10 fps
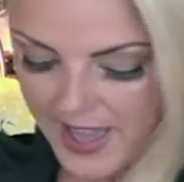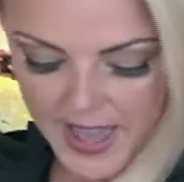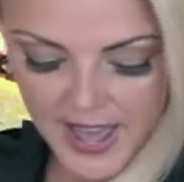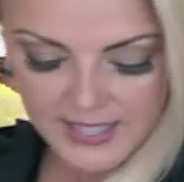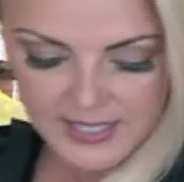
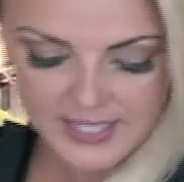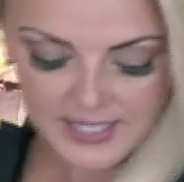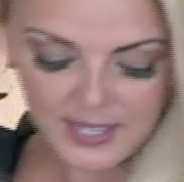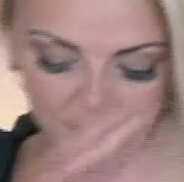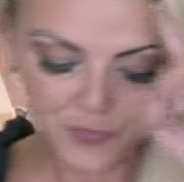And
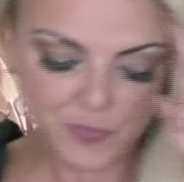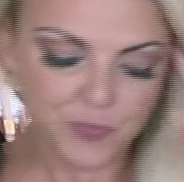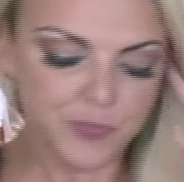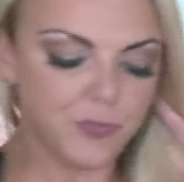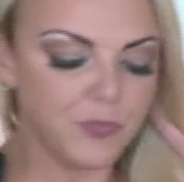
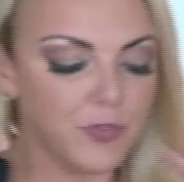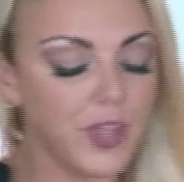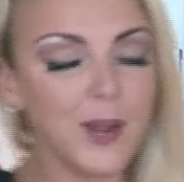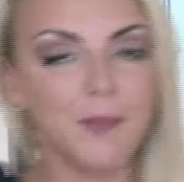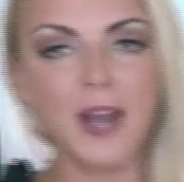
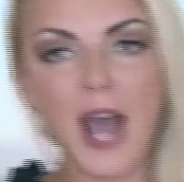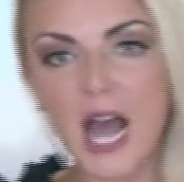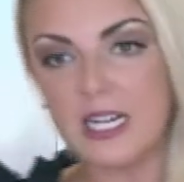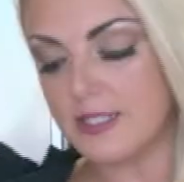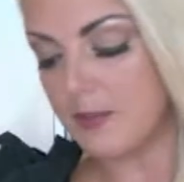then I'm gonna
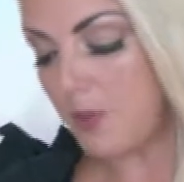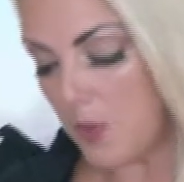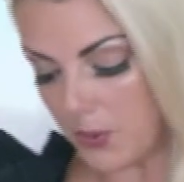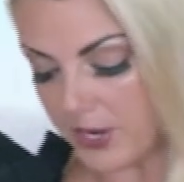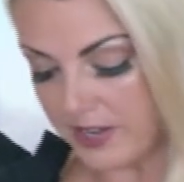add some
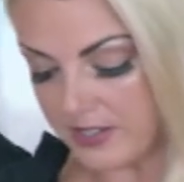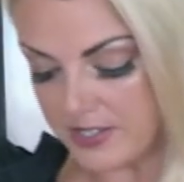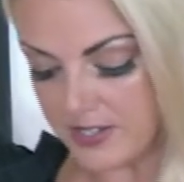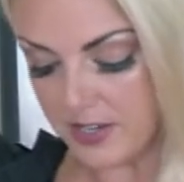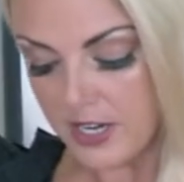
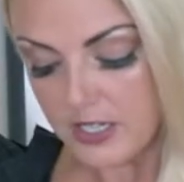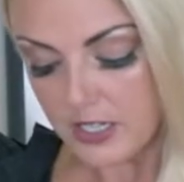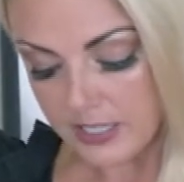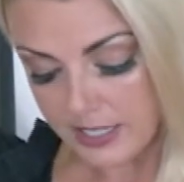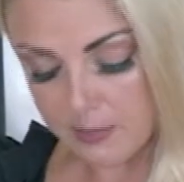coriander,
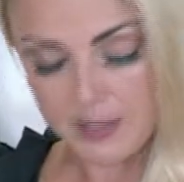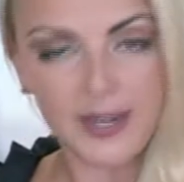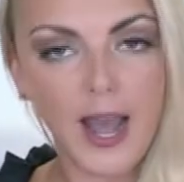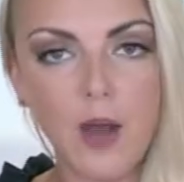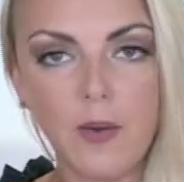a little
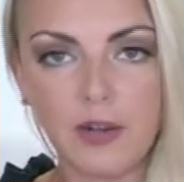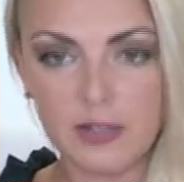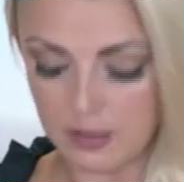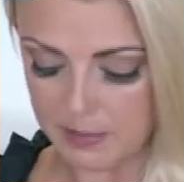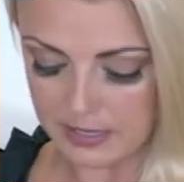bit now and a
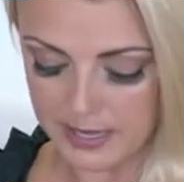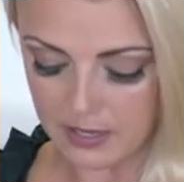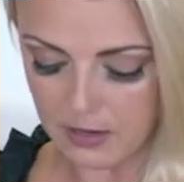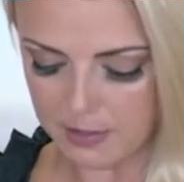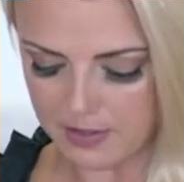little bit
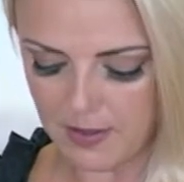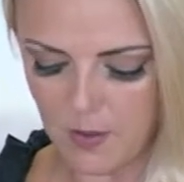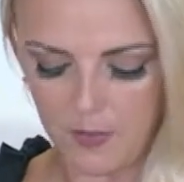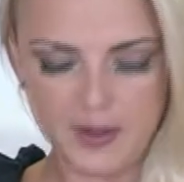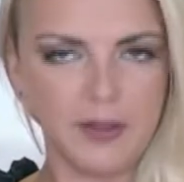later, but the
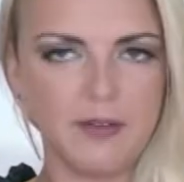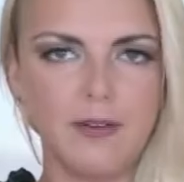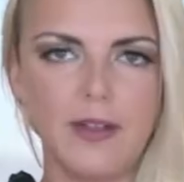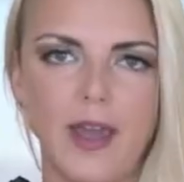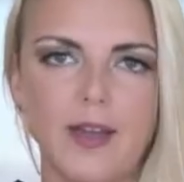
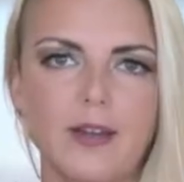coriander, again,